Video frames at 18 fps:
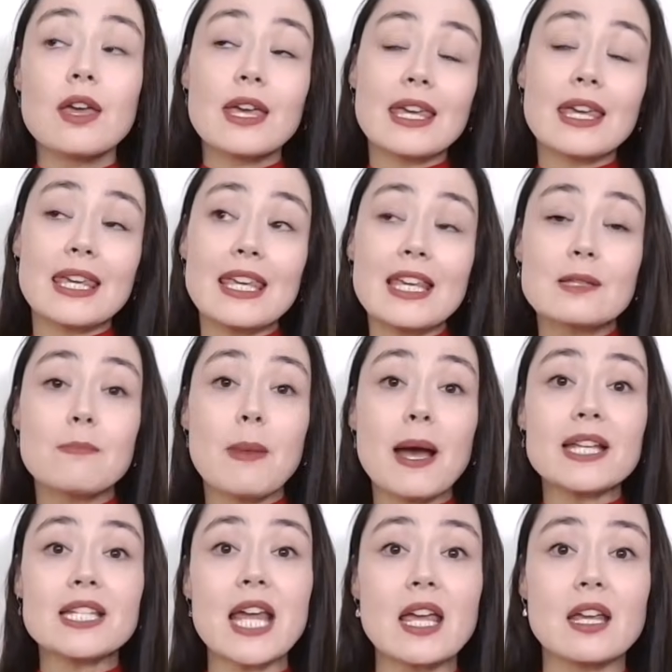He's my
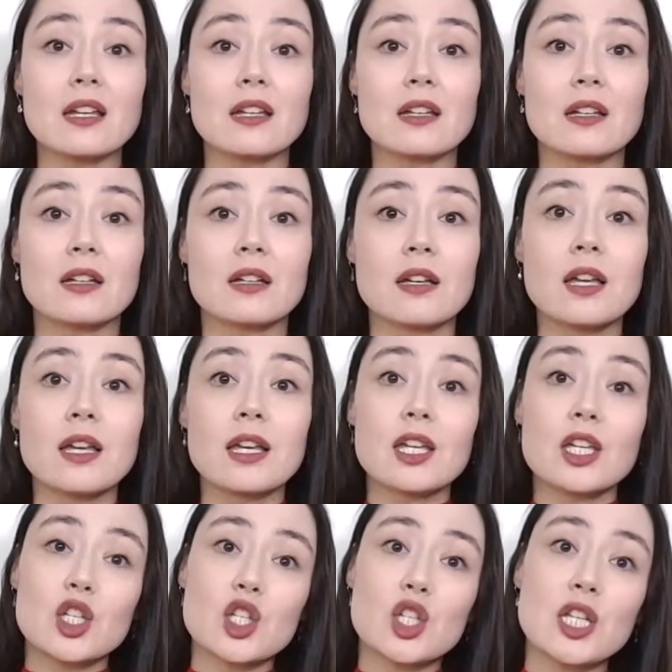date.
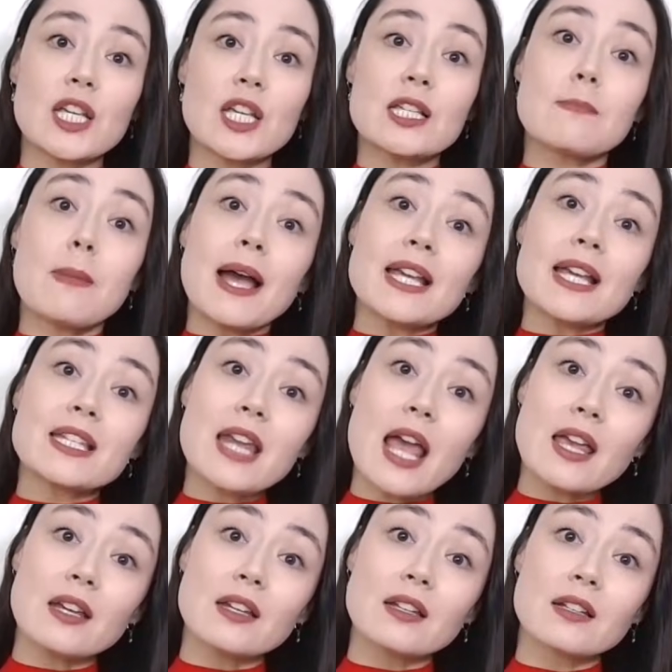She's my
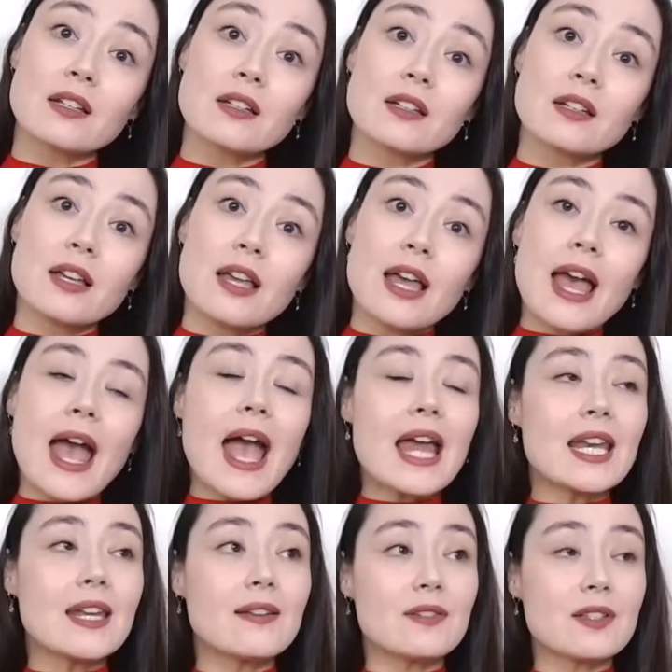date.
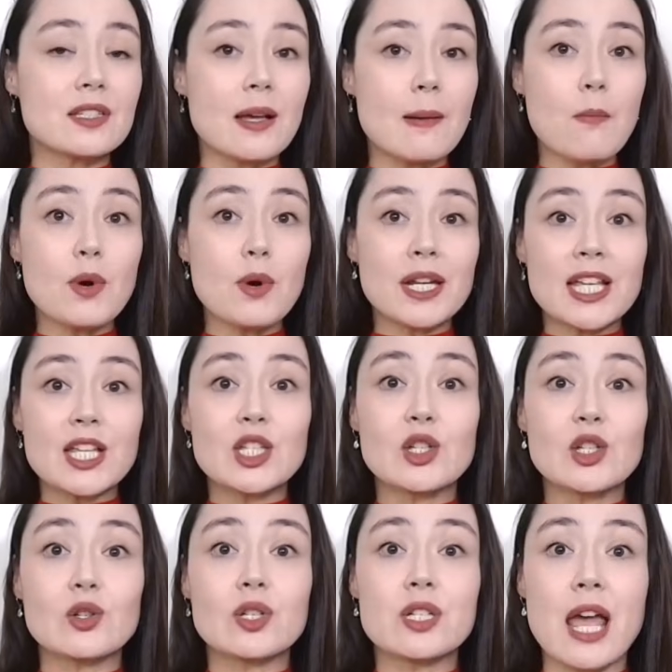And if someone is
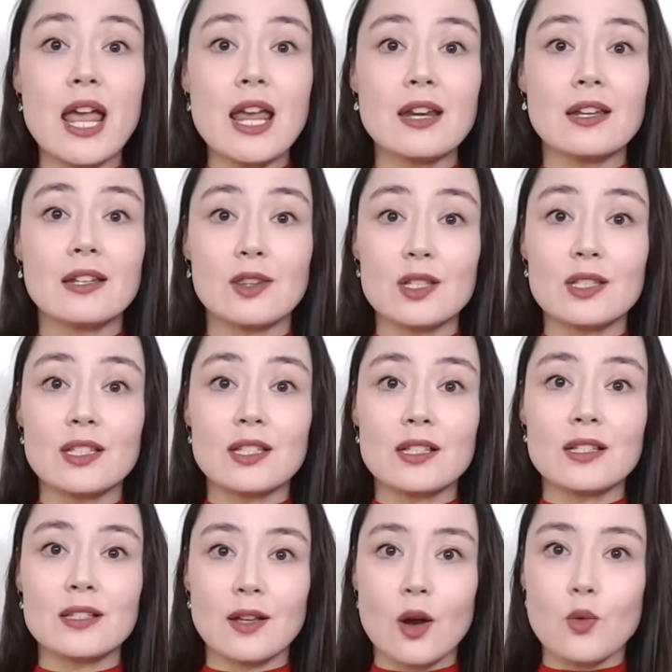your date, this
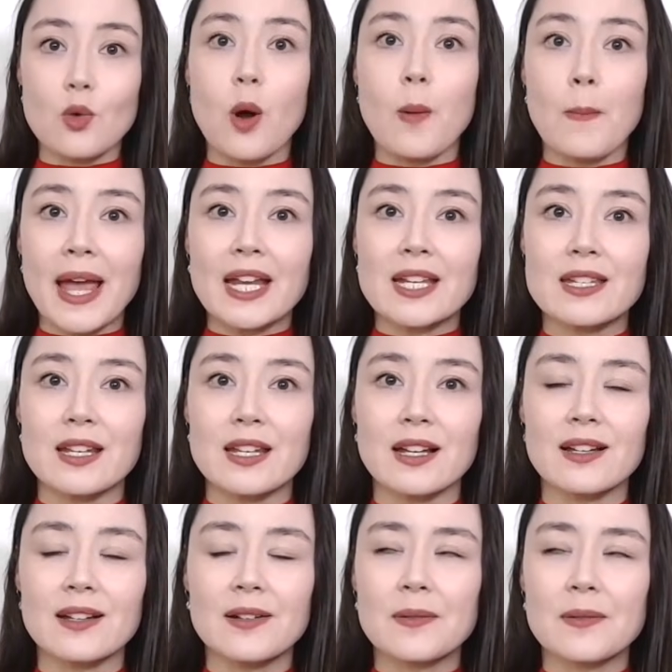is
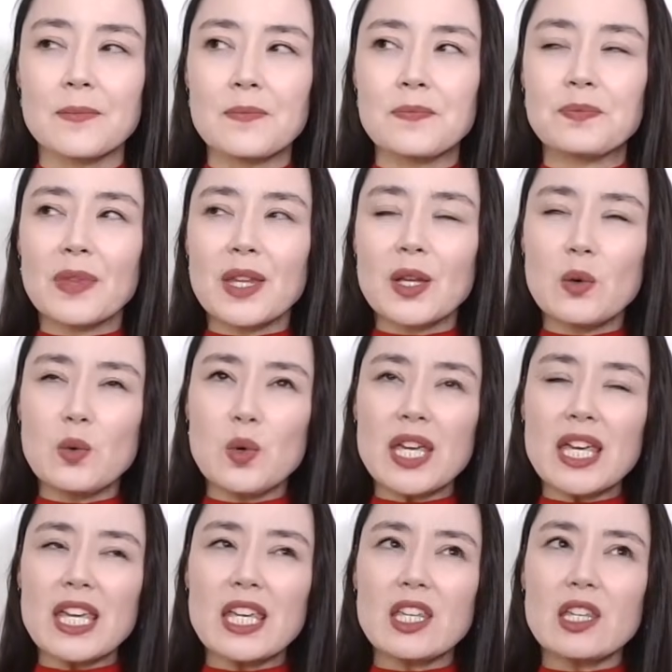romantic. We
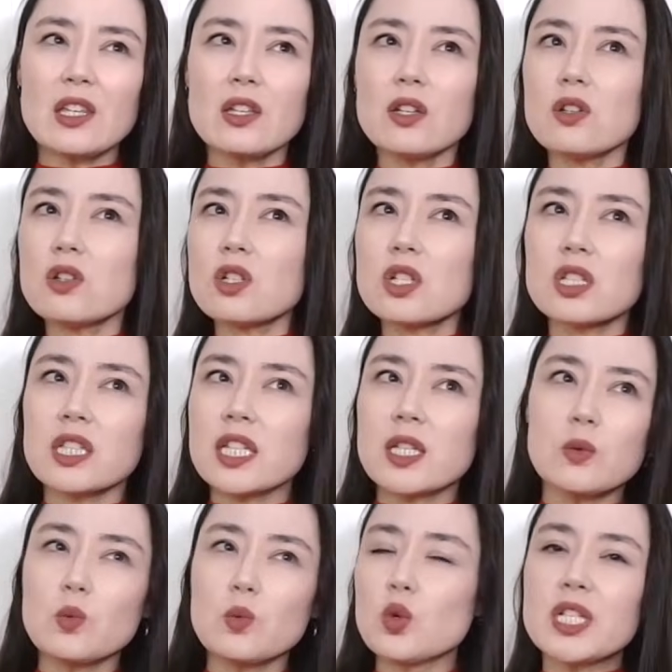usually
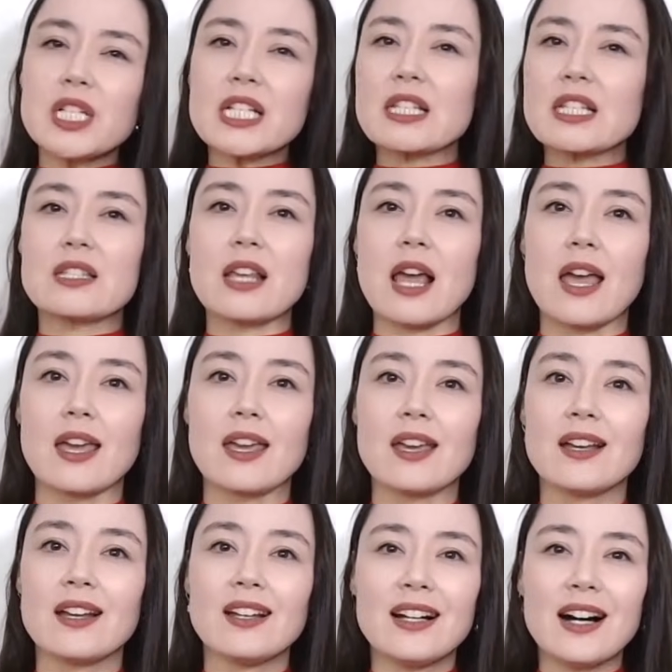wouldn't
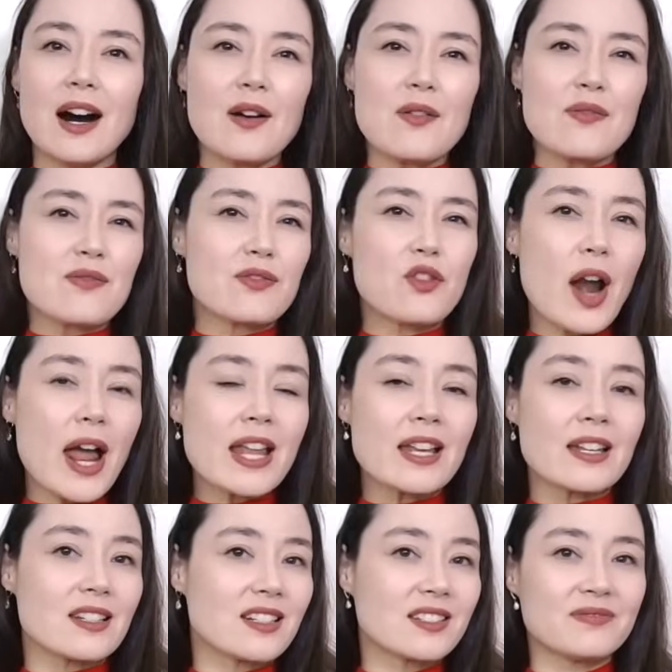say a
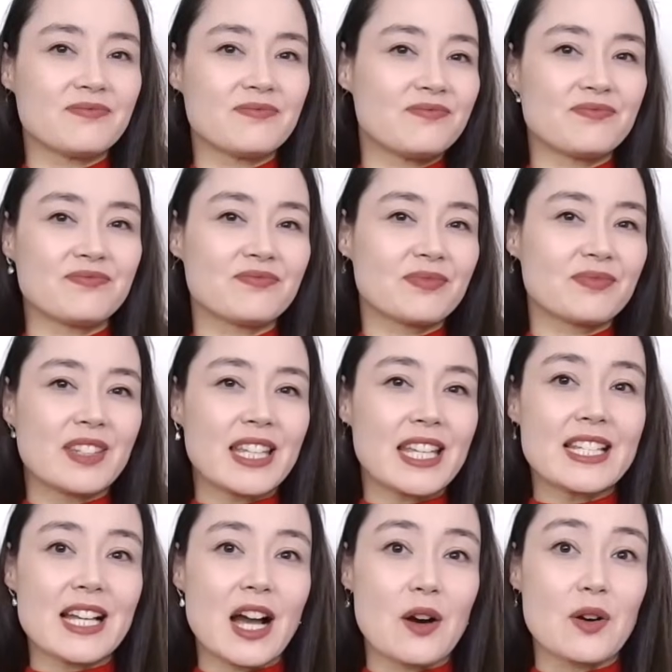friend
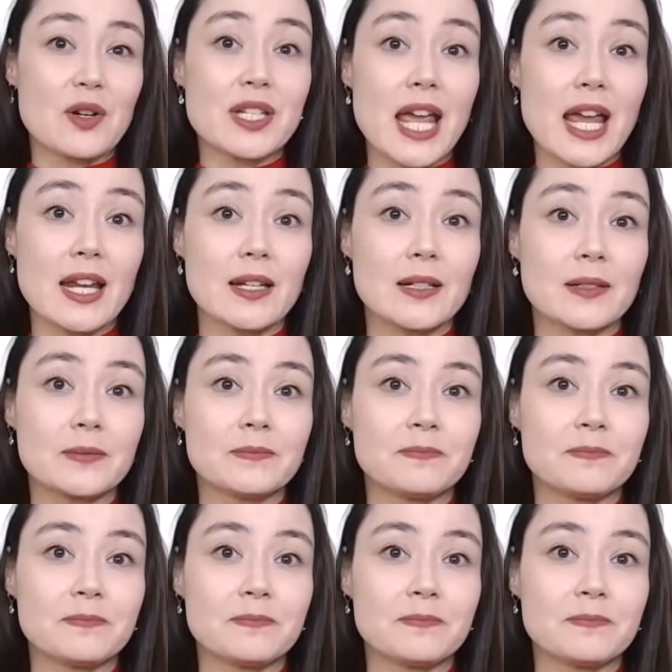is our date.